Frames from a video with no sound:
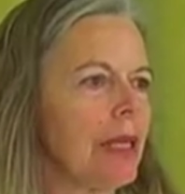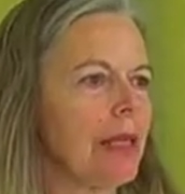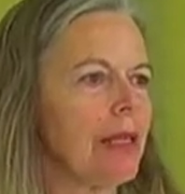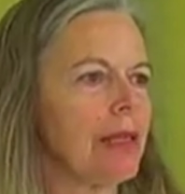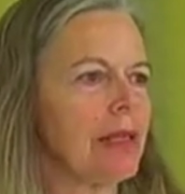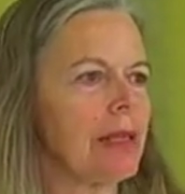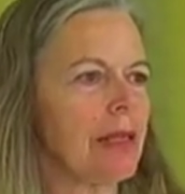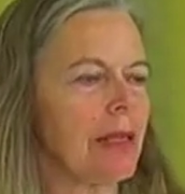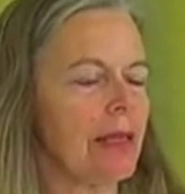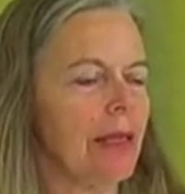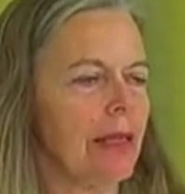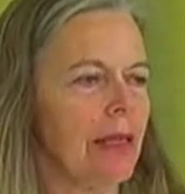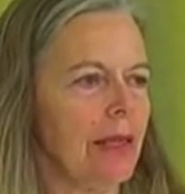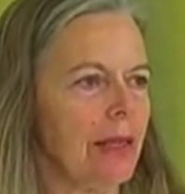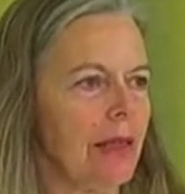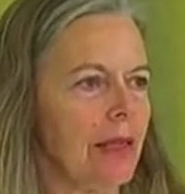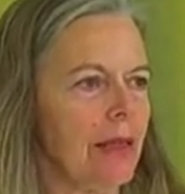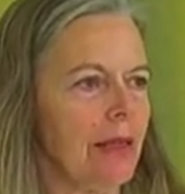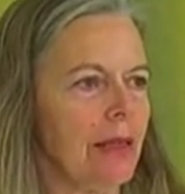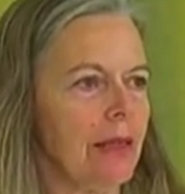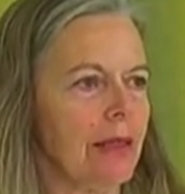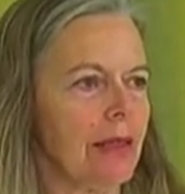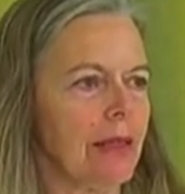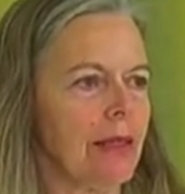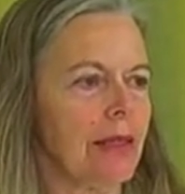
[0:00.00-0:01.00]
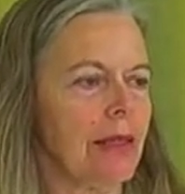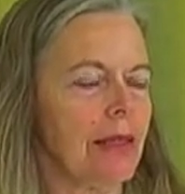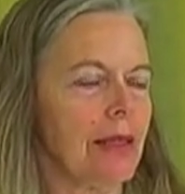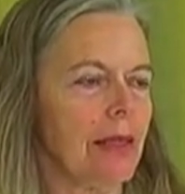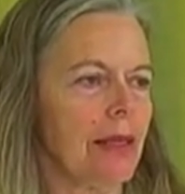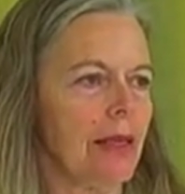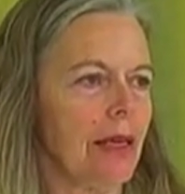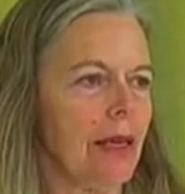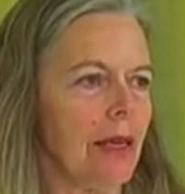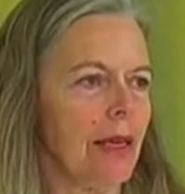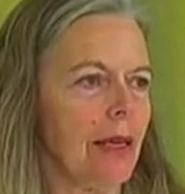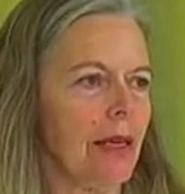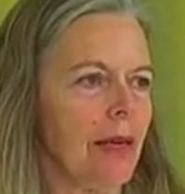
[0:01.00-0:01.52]
because it is
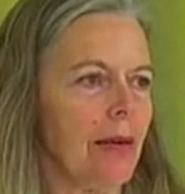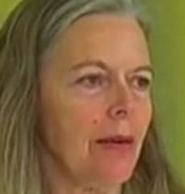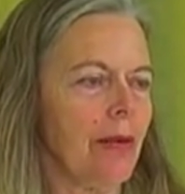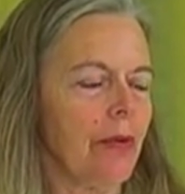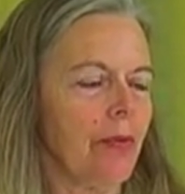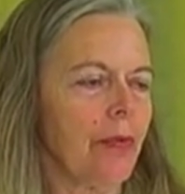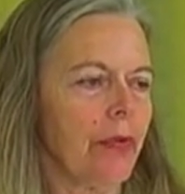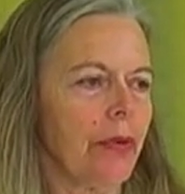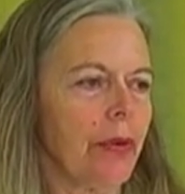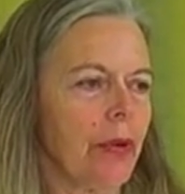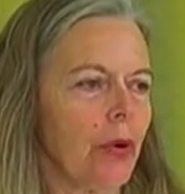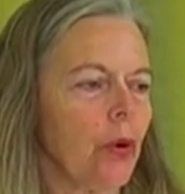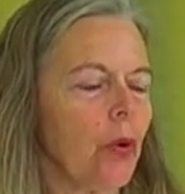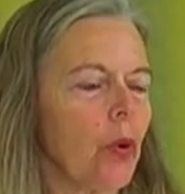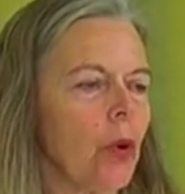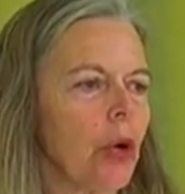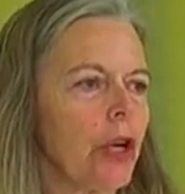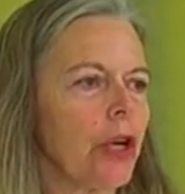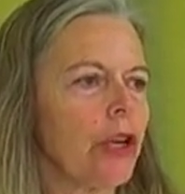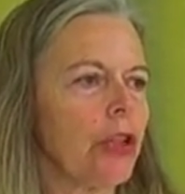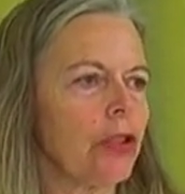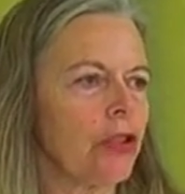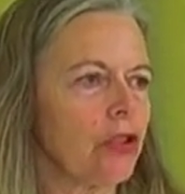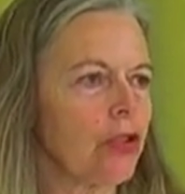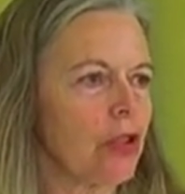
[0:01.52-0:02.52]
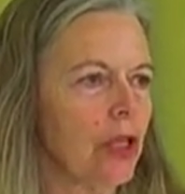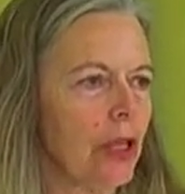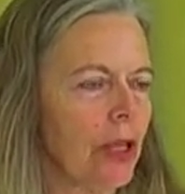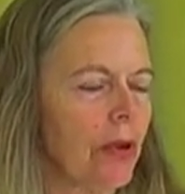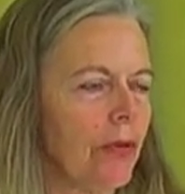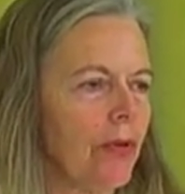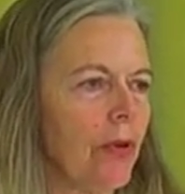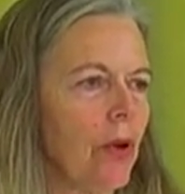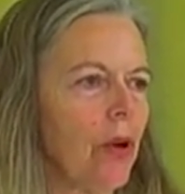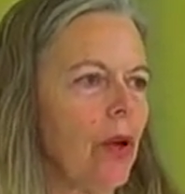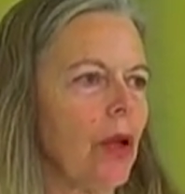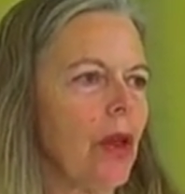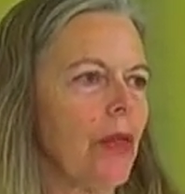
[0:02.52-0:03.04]
the origin
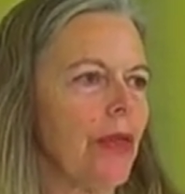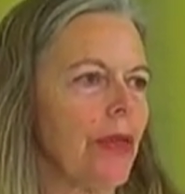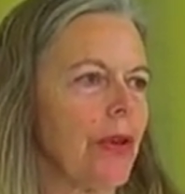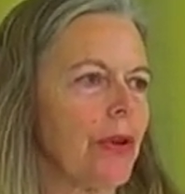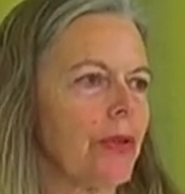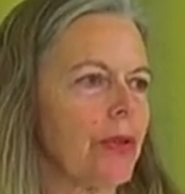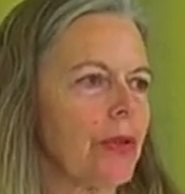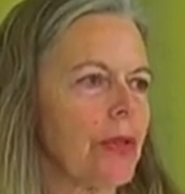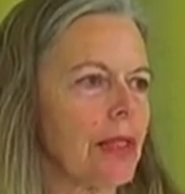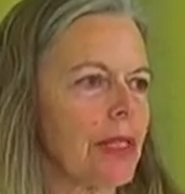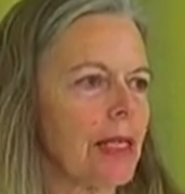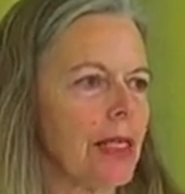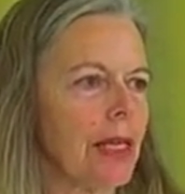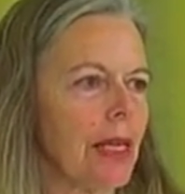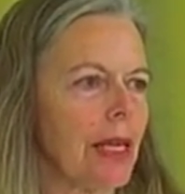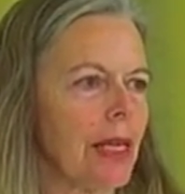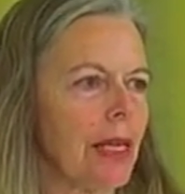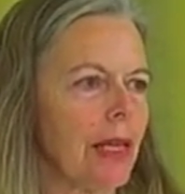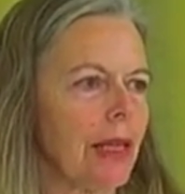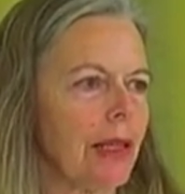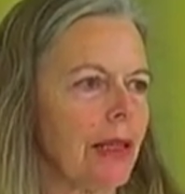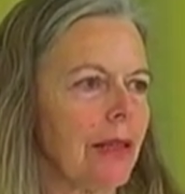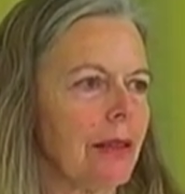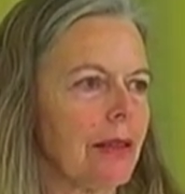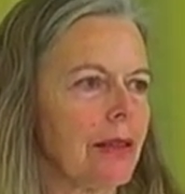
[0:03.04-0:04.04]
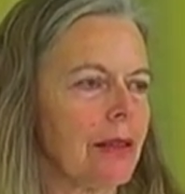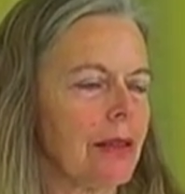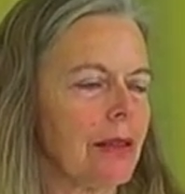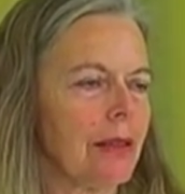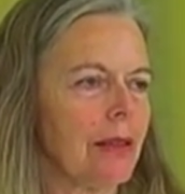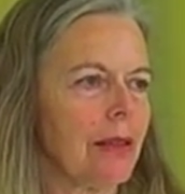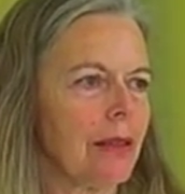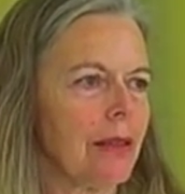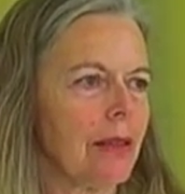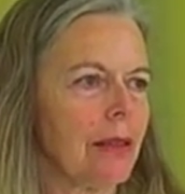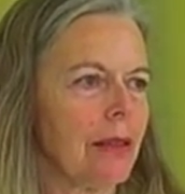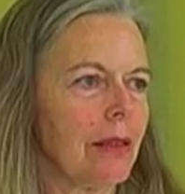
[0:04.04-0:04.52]
of all those things.